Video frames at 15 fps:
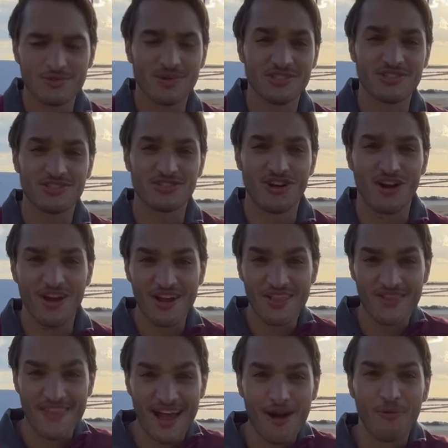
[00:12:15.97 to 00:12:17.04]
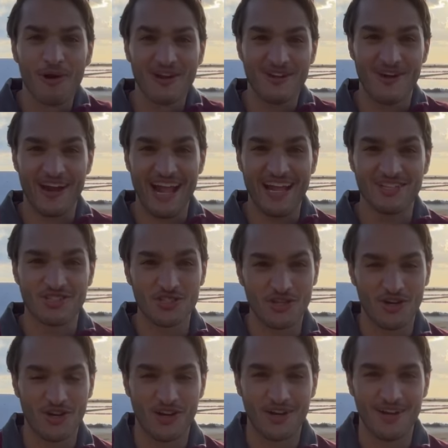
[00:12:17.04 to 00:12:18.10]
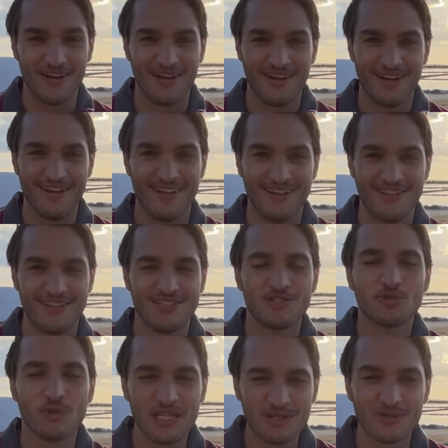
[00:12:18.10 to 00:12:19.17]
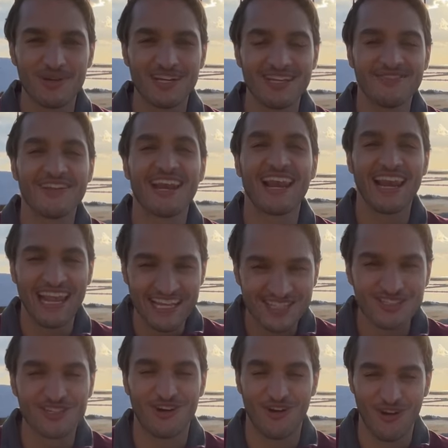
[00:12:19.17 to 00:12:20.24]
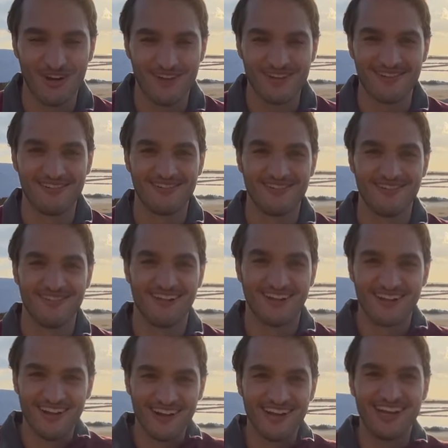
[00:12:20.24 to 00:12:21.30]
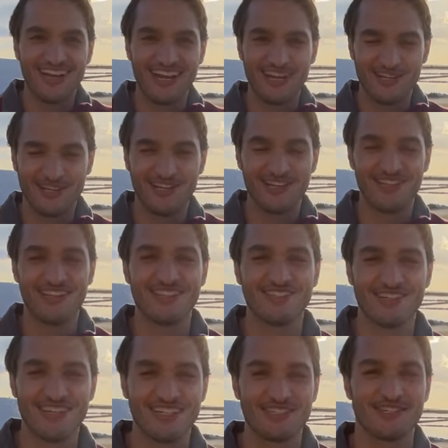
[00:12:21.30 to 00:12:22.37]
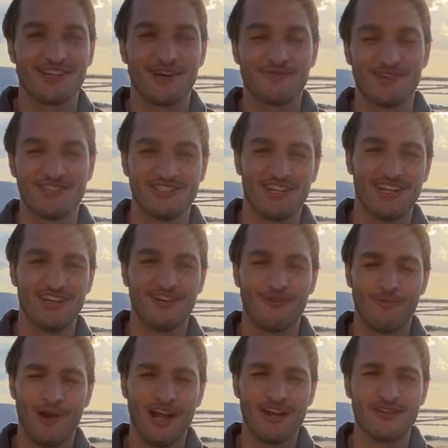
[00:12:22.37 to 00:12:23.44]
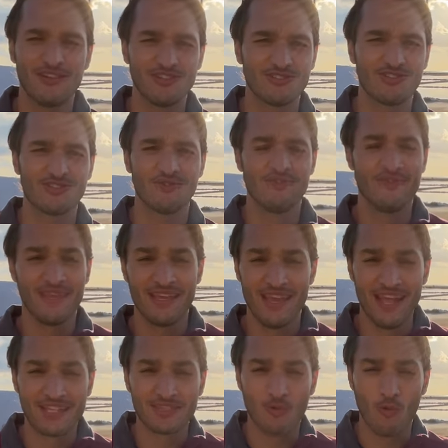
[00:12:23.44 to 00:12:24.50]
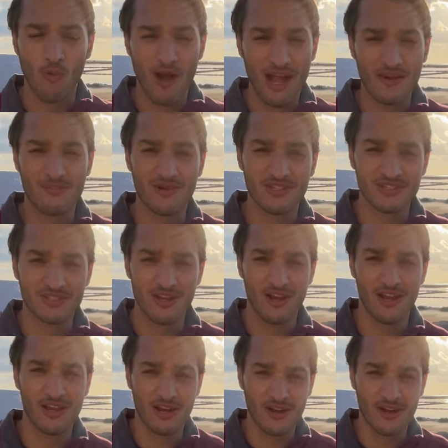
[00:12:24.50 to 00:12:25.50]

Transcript: one strong, that one not as strong. Sweet one even less strong. Got it? Good. There's your history on Marsala wine research. It's a white Marsala